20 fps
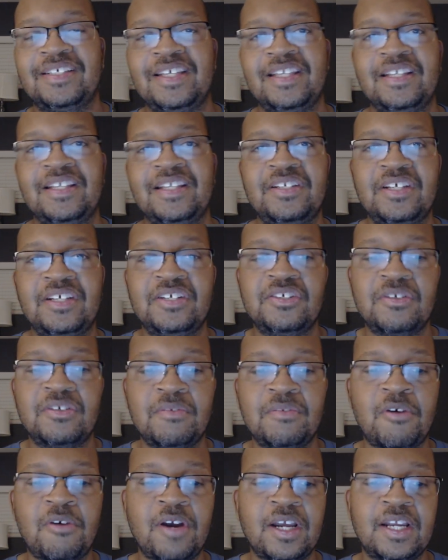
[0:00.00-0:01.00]
in the digital
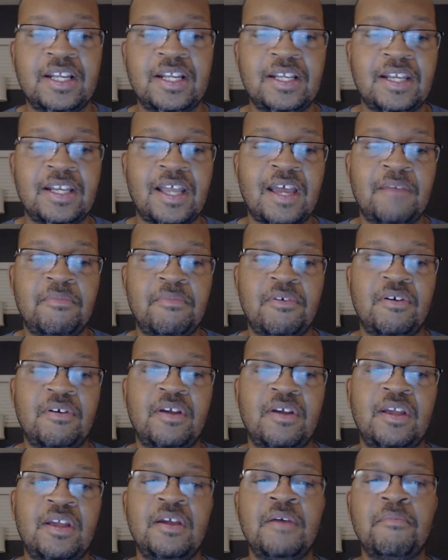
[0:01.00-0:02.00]
marketing
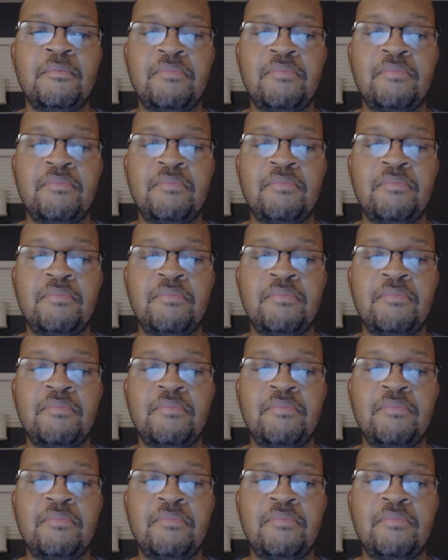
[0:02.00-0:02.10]
library